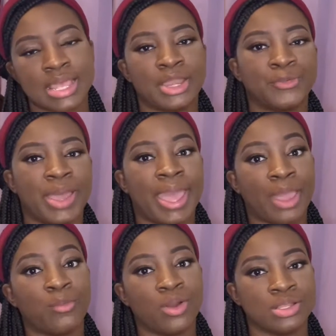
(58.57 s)
and why I
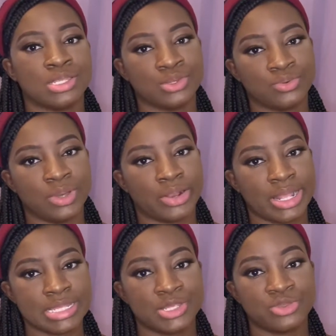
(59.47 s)
want to do a
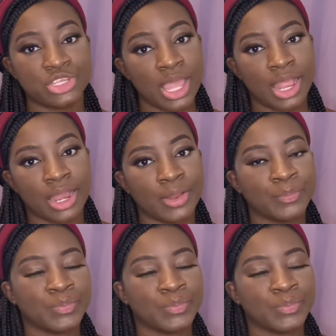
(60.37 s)
gratitude jar.